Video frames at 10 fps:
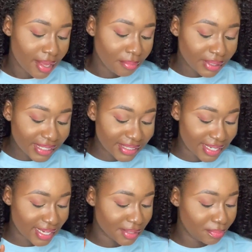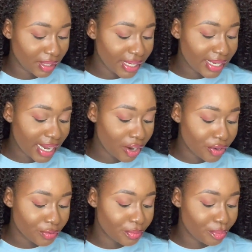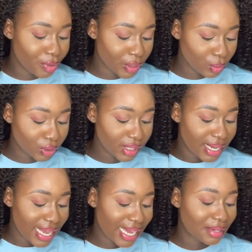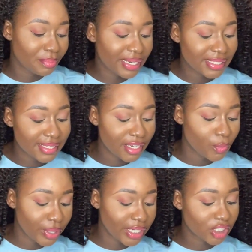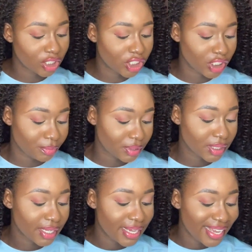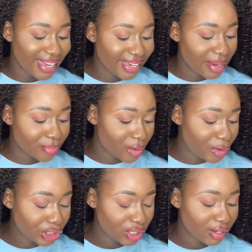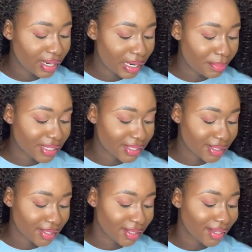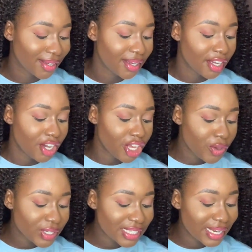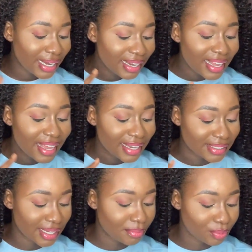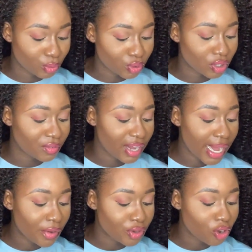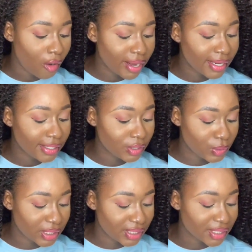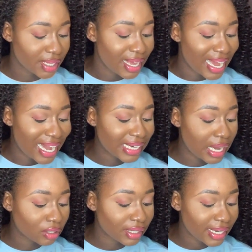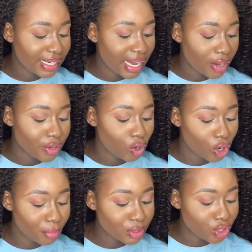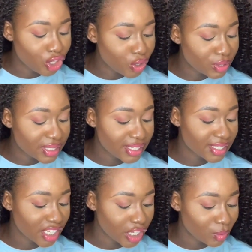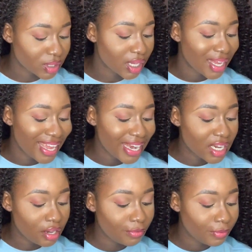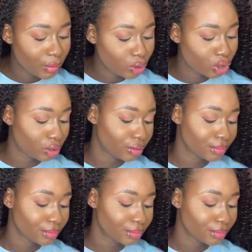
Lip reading: Please explain how you build and maintain relationships in a professional capacity, using clear examples of how you currently do this, and outline how you hope to use these skills in the future.